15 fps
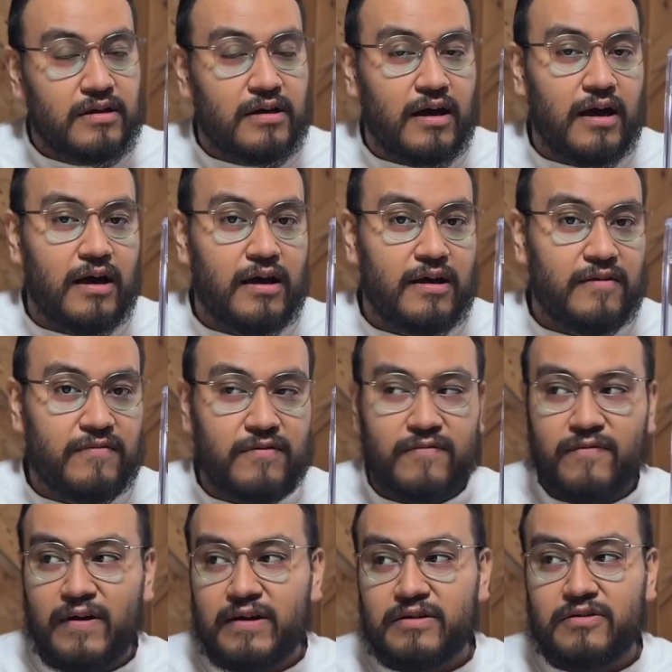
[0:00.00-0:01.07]
if you
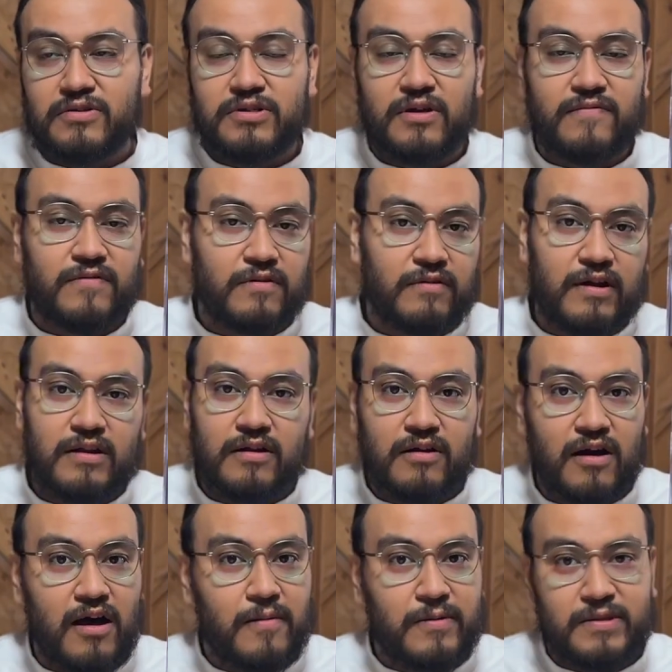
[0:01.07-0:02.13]
find yourself a graded
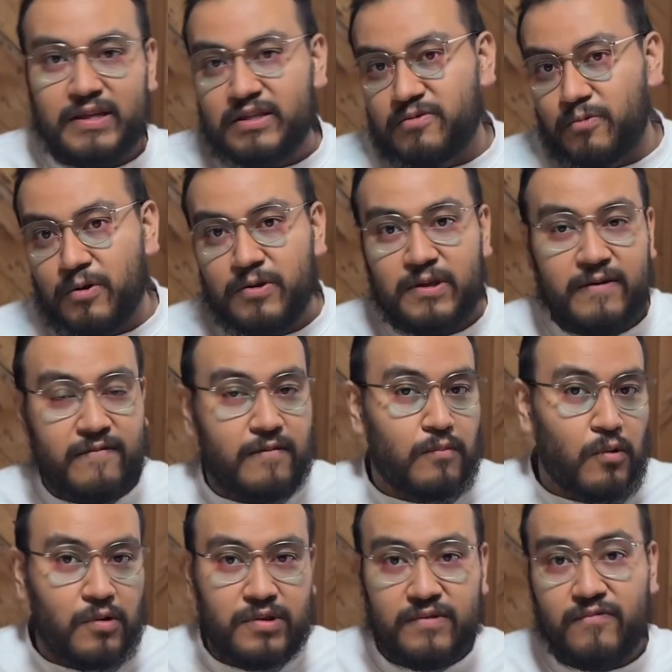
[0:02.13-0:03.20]
comic that's worth even
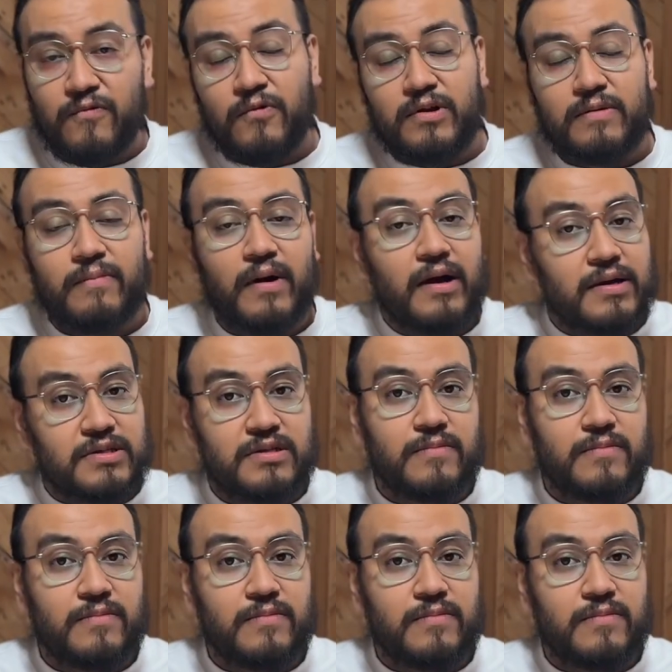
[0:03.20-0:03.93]
more than $40.